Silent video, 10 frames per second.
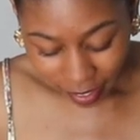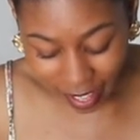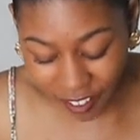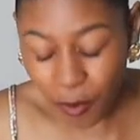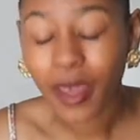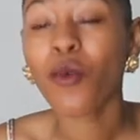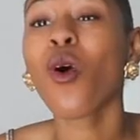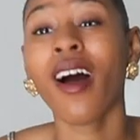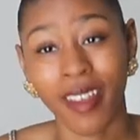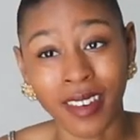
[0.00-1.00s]
Give me
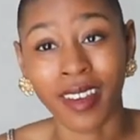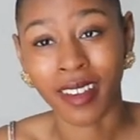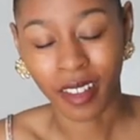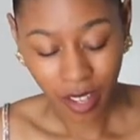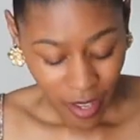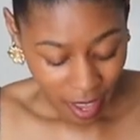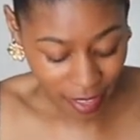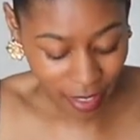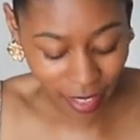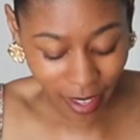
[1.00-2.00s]
one.
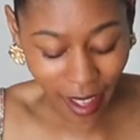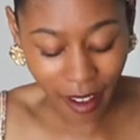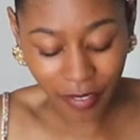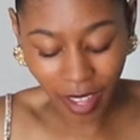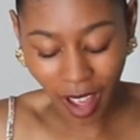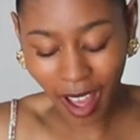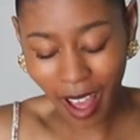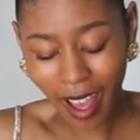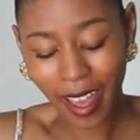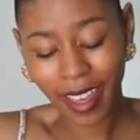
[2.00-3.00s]
And then they have the
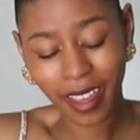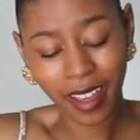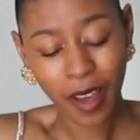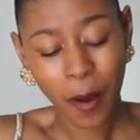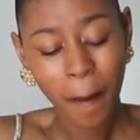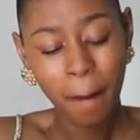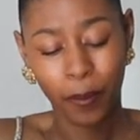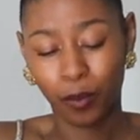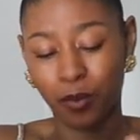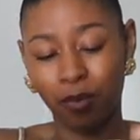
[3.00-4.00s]
high,
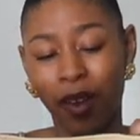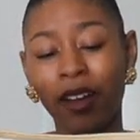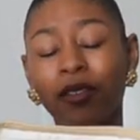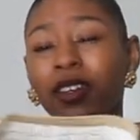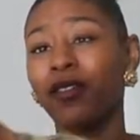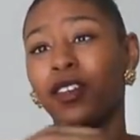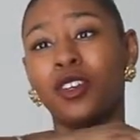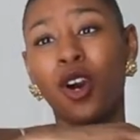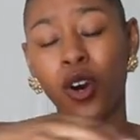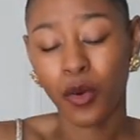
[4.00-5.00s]
I don't
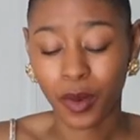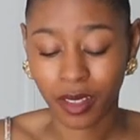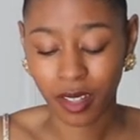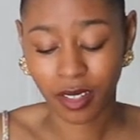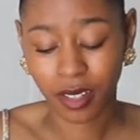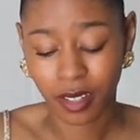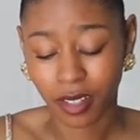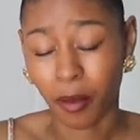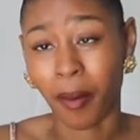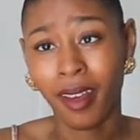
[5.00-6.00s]
even know what this is
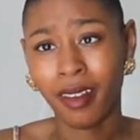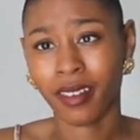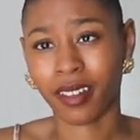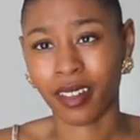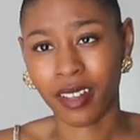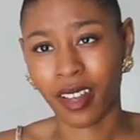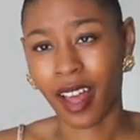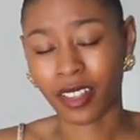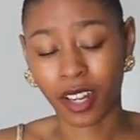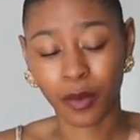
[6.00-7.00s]
in the back.
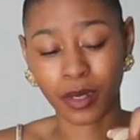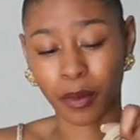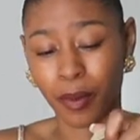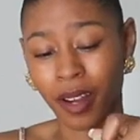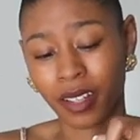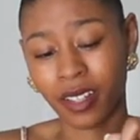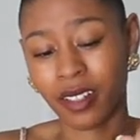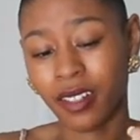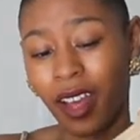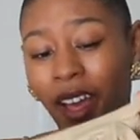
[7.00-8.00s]
I thought it was a
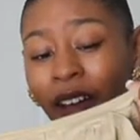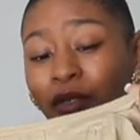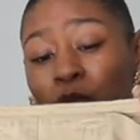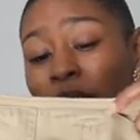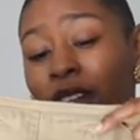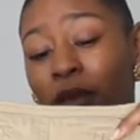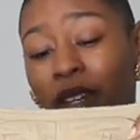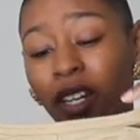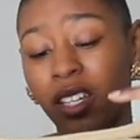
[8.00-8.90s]
pocket. I have no idea.